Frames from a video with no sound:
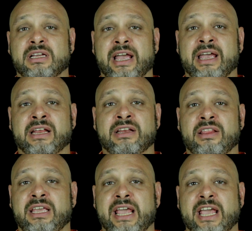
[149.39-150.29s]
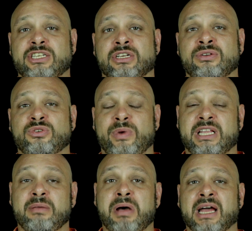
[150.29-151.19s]
and the Asia News
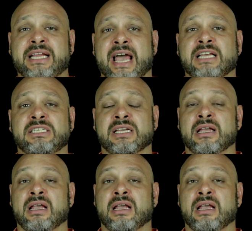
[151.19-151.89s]
Weekly podcast.